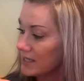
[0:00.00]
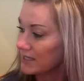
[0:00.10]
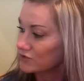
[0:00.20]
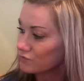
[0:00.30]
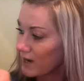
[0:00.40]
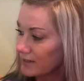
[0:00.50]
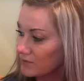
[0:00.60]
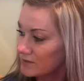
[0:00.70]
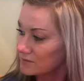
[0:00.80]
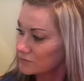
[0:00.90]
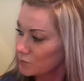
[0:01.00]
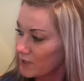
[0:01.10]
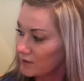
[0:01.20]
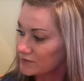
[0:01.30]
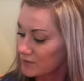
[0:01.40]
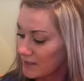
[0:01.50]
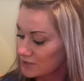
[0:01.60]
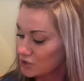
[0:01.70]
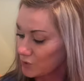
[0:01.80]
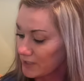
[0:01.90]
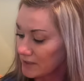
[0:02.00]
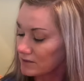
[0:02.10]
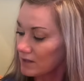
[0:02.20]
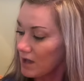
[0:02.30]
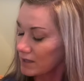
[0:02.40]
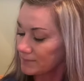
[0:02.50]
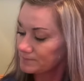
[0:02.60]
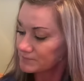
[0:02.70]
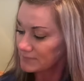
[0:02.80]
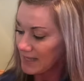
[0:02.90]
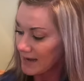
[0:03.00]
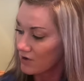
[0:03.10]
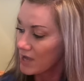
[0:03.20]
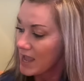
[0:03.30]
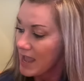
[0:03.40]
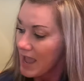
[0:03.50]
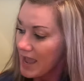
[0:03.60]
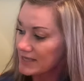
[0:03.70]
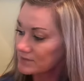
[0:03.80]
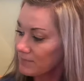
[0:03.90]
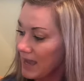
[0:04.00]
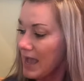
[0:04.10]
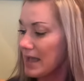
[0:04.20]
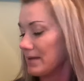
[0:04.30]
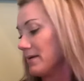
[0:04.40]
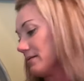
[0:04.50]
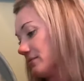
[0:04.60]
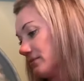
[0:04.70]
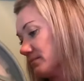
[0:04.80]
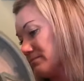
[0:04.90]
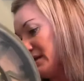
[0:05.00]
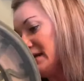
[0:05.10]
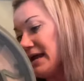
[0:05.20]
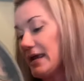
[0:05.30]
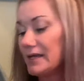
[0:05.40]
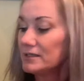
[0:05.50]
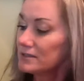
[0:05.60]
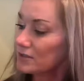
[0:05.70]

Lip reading: It's right on the 12, so that's 3 o'clock. Now, as my minute hand